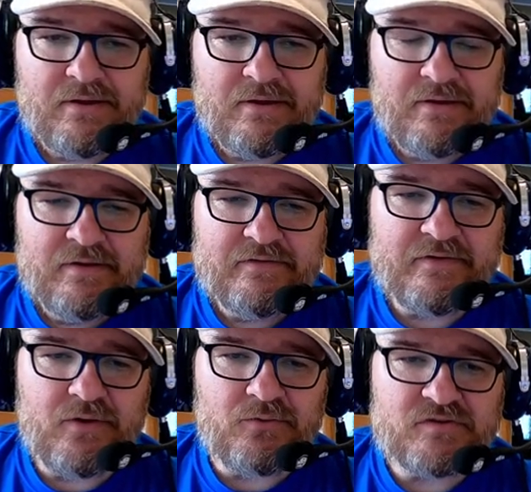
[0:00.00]

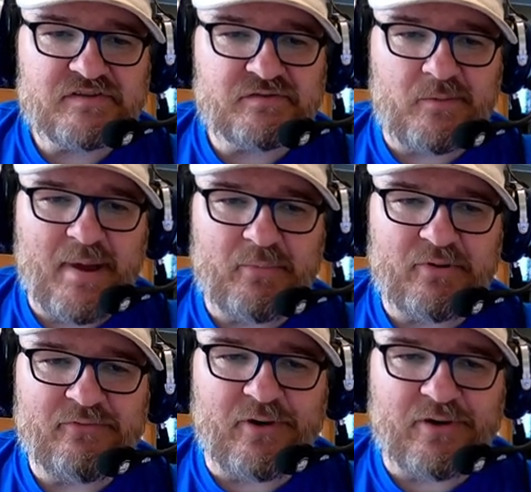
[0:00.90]
So just remember,
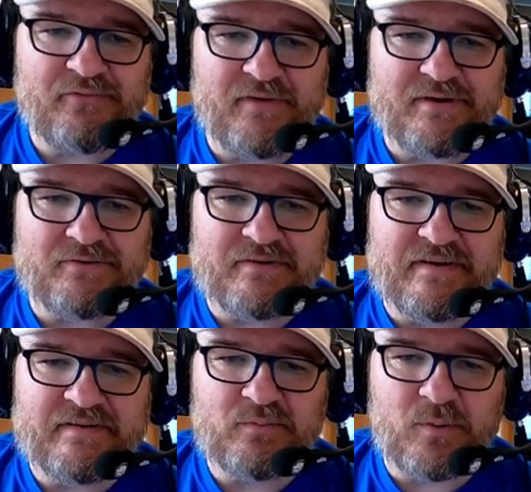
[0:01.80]
far field
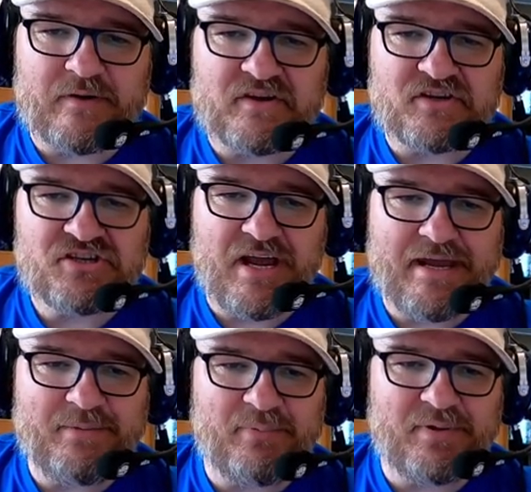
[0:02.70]
is where the
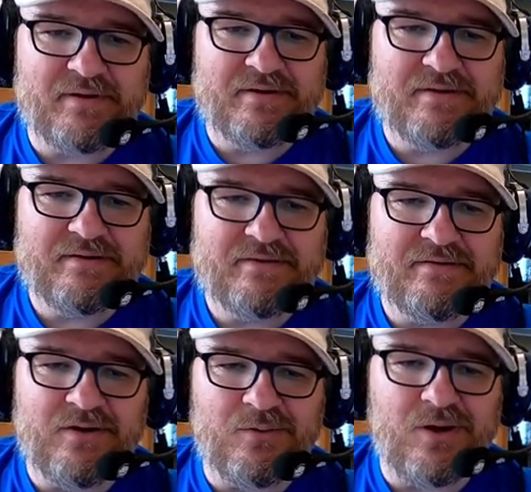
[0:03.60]
shape
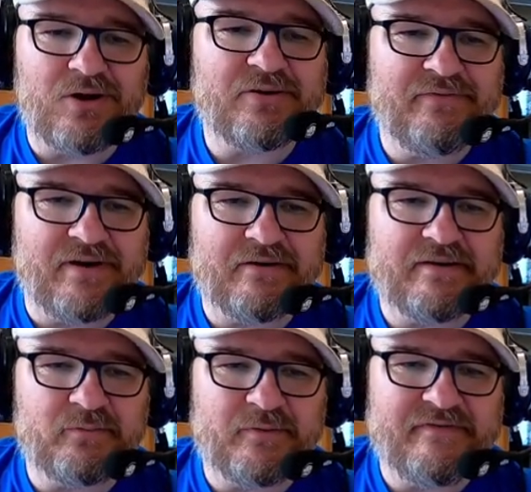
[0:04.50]
no longer varies
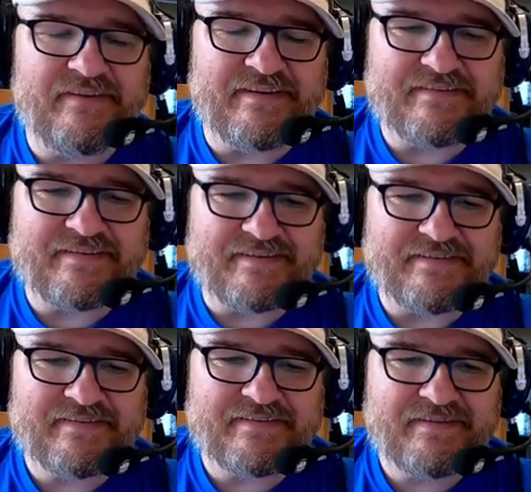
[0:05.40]
with
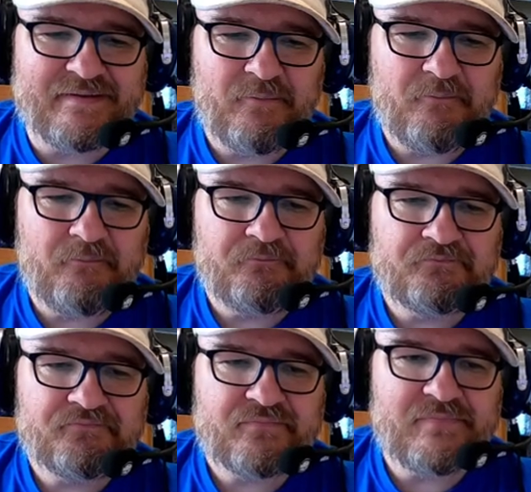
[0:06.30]
distance.
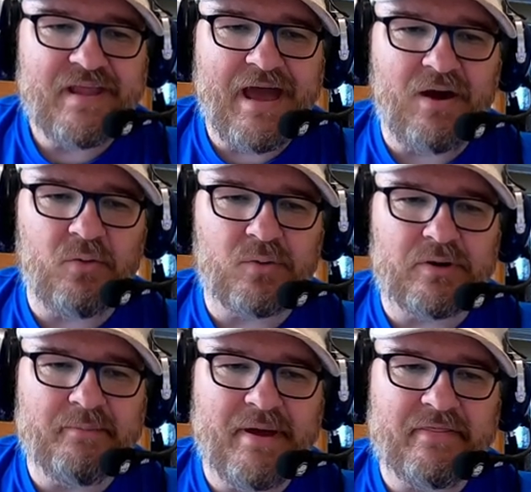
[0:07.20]
Now we're at
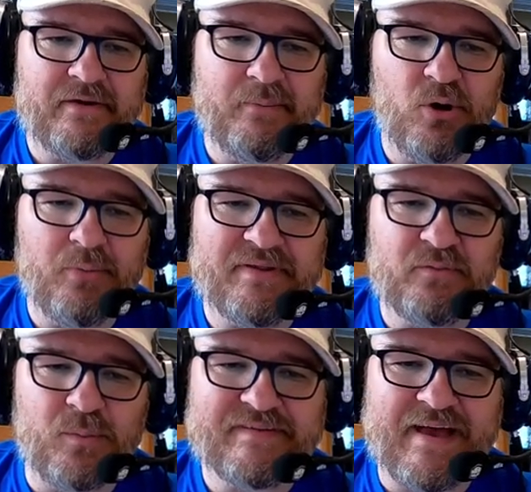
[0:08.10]
method of moments.
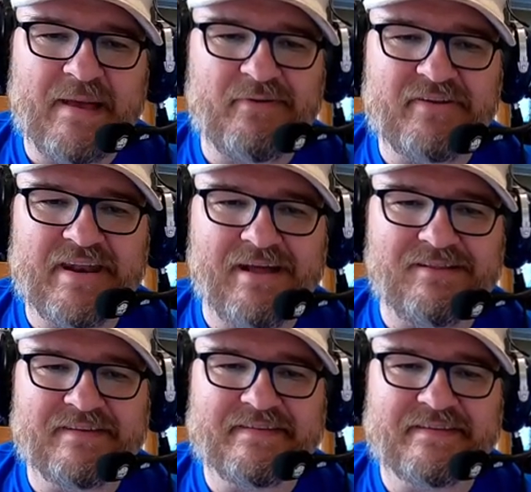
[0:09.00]
What type of
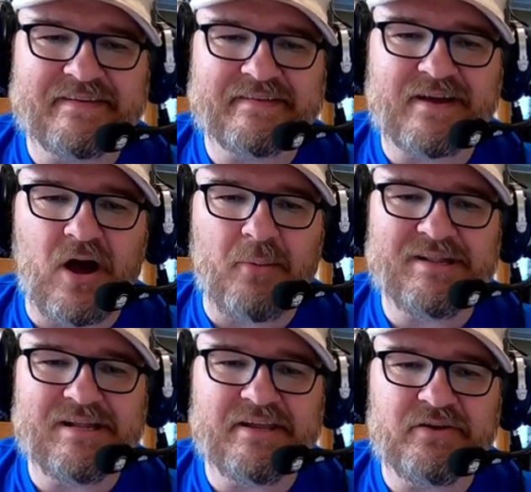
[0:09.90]
analysis is
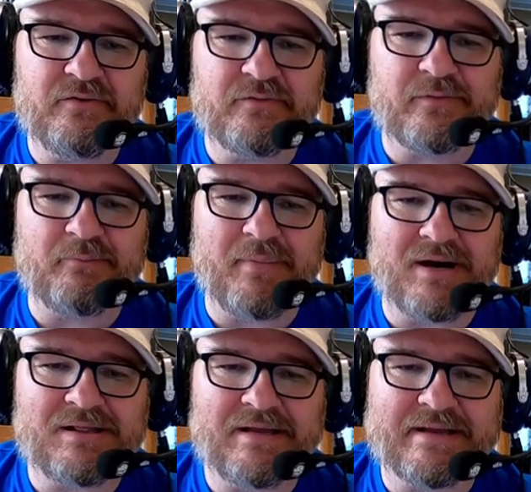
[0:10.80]
commonly used for
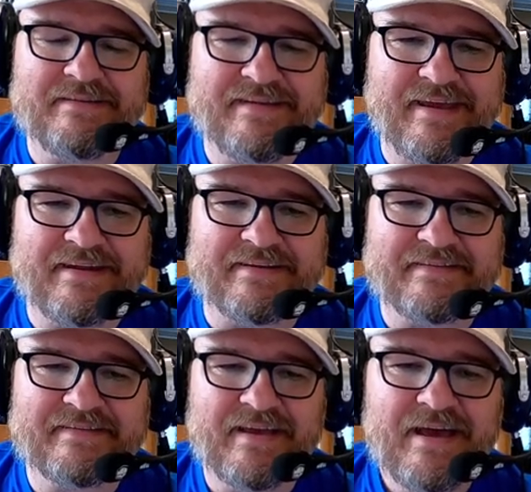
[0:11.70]
modeling antennas?